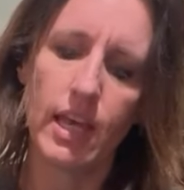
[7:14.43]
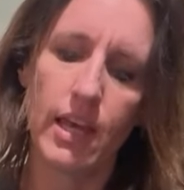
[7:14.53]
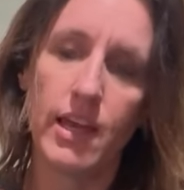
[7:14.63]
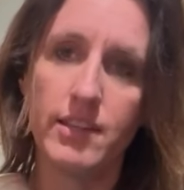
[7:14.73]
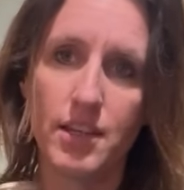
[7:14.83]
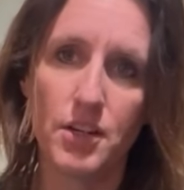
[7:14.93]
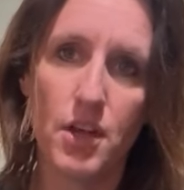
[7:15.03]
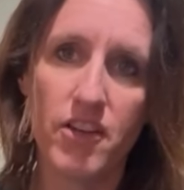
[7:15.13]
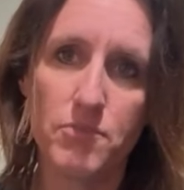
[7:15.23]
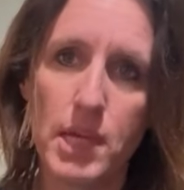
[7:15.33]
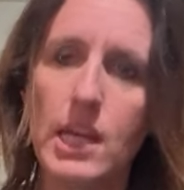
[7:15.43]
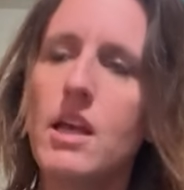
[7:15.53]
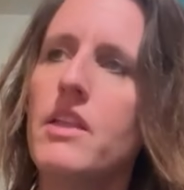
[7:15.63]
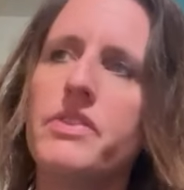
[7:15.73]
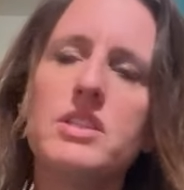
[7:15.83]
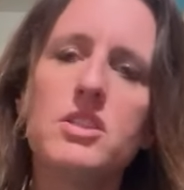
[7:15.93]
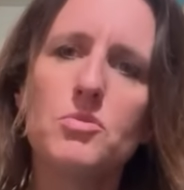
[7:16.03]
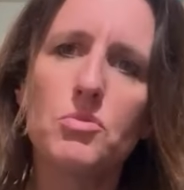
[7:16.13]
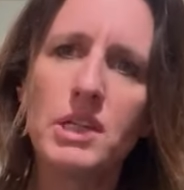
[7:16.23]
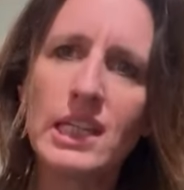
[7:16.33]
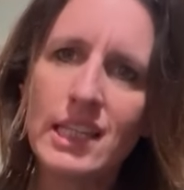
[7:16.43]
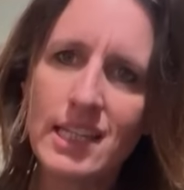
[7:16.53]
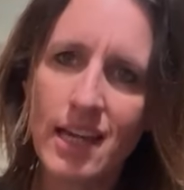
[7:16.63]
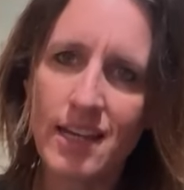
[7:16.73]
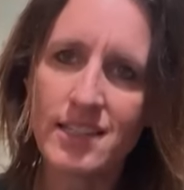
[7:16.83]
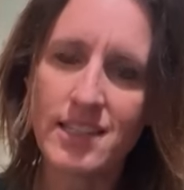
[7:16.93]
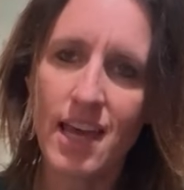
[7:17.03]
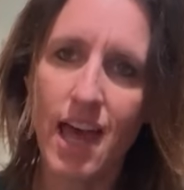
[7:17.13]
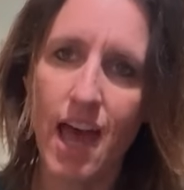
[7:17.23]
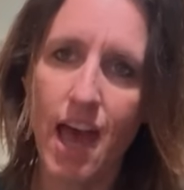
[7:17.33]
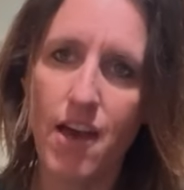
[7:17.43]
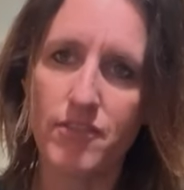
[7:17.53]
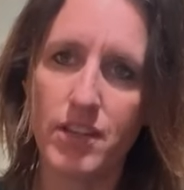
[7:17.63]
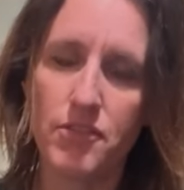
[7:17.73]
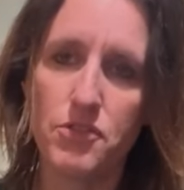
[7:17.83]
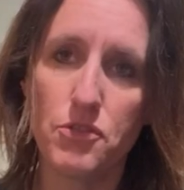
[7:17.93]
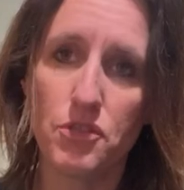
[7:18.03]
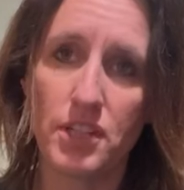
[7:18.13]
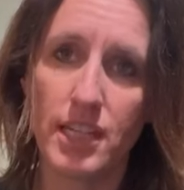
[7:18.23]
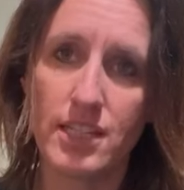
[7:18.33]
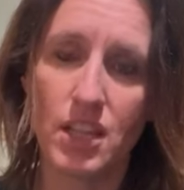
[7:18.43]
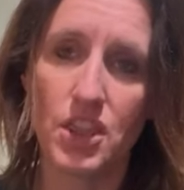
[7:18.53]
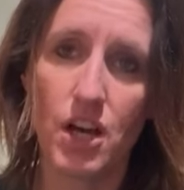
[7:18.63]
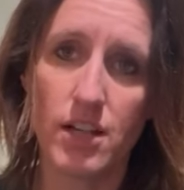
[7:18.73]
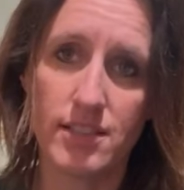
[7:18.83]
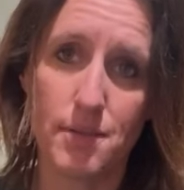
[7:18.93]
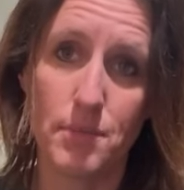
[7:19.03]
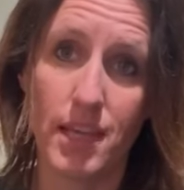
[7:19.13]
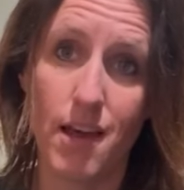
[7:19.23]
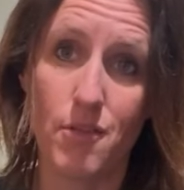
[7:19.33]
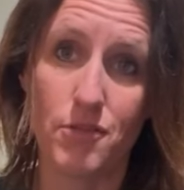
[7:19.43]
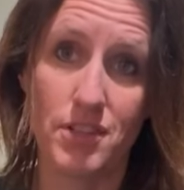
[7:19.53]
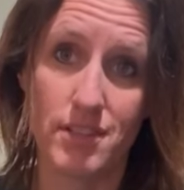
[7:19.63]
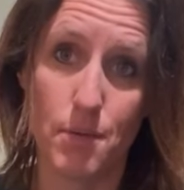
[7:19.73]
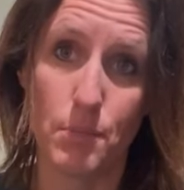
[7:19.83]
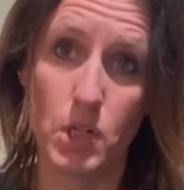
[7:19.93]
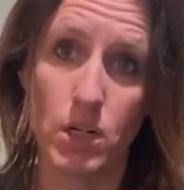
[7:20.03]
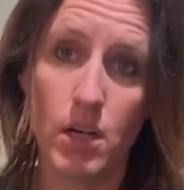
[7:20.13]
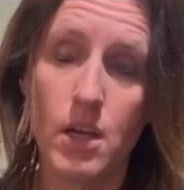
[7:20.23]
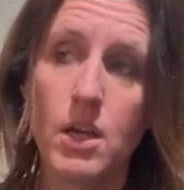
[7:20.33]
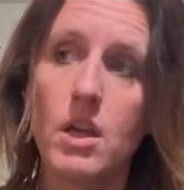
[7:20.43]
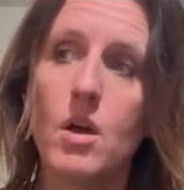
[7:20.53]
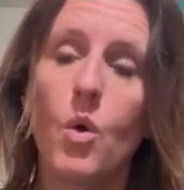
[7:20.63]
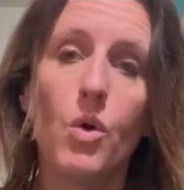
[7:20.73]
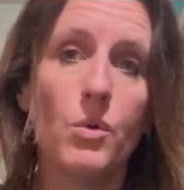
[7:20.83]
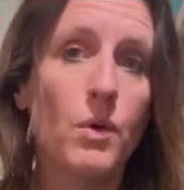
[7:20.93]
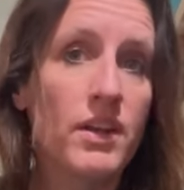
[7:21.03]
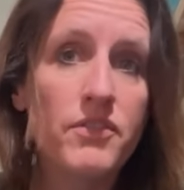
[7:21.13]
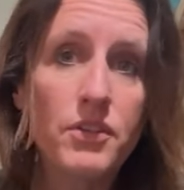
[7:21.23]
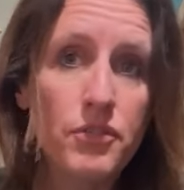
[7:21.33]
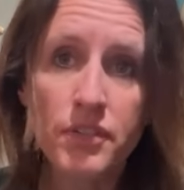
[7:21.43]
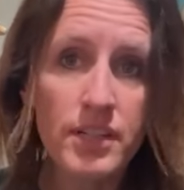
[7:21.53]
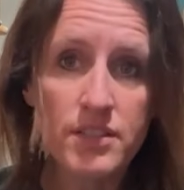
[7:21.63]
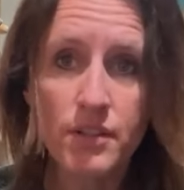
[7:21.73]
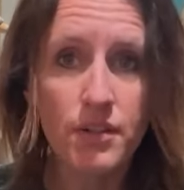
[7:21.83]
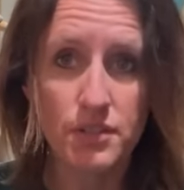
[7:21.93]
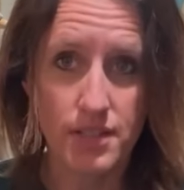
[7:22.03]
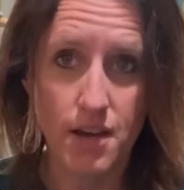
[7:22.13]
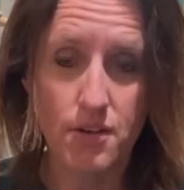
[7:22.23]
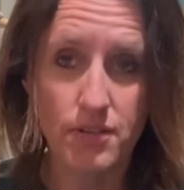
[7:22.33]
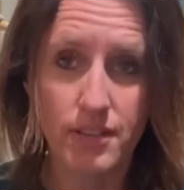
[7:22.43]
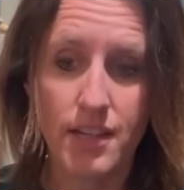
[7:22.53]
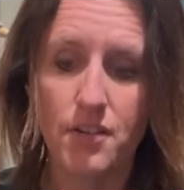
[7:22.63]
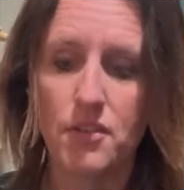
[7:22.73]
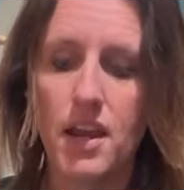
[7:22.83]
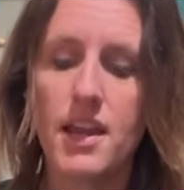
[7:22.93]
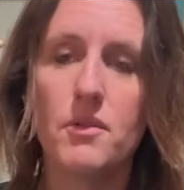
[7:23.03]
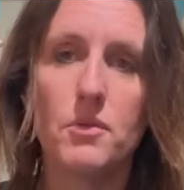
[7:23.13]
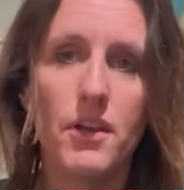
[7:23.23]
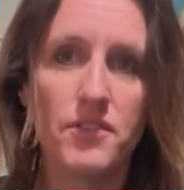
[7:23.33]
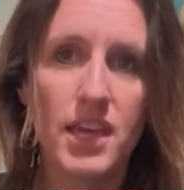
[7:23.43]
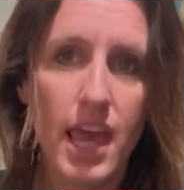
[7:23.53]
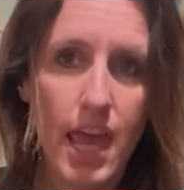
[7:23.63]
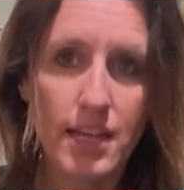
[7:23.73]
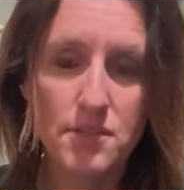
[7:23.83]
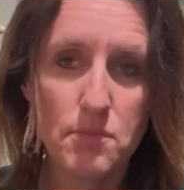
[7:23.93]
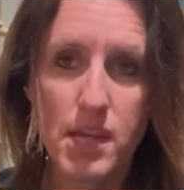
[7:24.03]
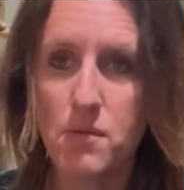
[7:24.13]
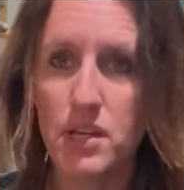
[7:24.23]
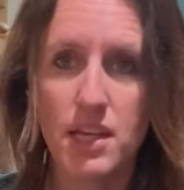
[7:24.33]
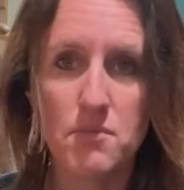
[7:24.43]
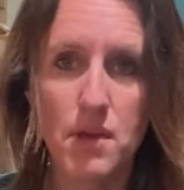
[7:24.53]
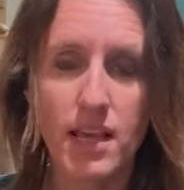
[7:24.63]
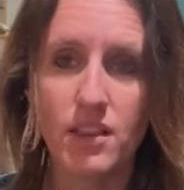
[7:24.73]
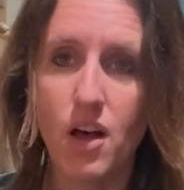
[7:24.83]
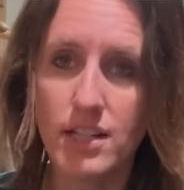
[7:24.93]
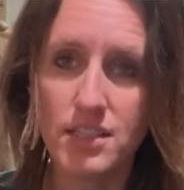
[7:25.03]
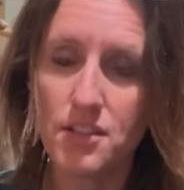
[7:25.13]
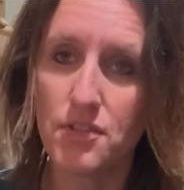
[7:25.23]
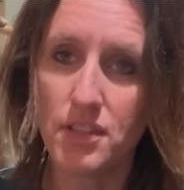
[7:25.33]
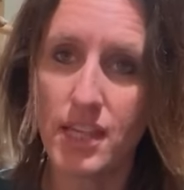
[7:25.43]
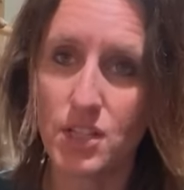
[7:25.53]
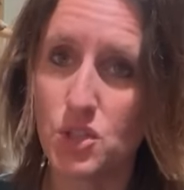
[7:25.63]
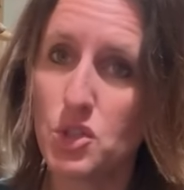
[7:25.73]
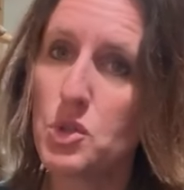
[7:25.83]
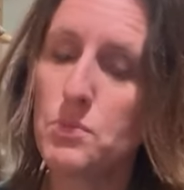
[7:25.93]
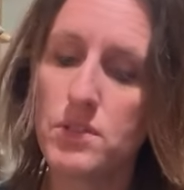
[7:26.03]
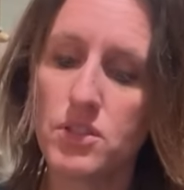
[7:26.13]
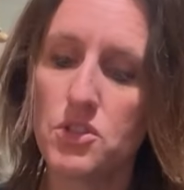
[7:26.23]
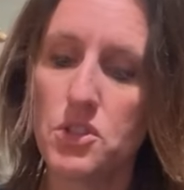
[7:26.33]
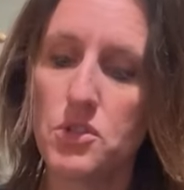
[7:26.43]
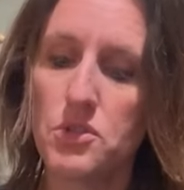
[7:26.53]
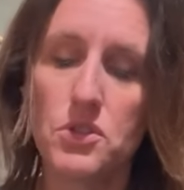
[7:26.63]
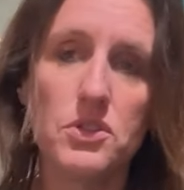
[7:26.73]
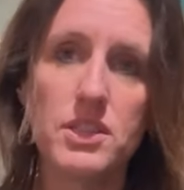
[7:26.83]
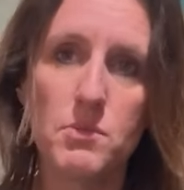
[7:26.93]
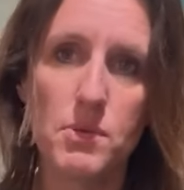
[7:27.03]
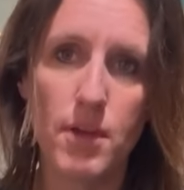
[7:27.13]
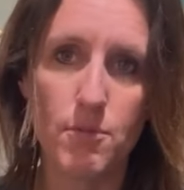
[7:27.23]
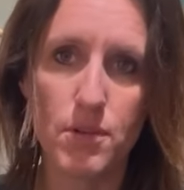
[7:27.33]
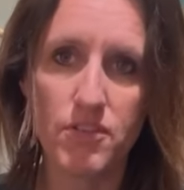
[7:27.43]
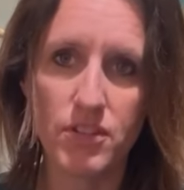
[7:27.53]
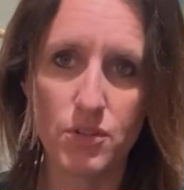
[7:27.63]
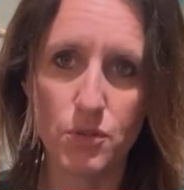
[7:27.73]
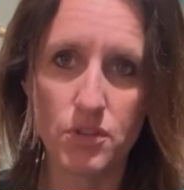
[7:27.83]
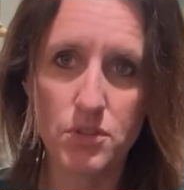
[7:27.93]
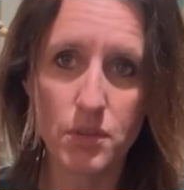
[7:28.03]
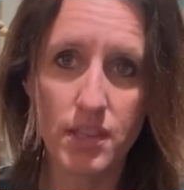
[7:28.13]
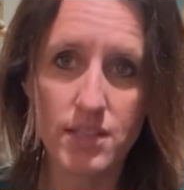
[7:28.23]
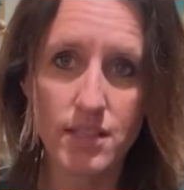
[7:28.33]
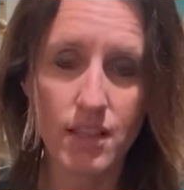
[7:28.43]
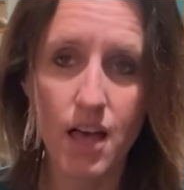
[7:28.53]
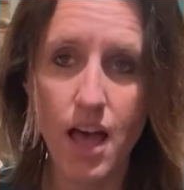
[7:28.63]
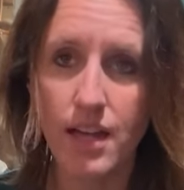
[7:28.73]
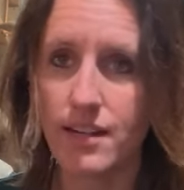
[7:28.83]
And there you have meat. This is really nice to have if you forget to thaw something out for supper. Or what if your freezer goes out? right? We have canned meat. We can make lots of different things, soups, stews. You'll see me make beef and noodles with this a lot.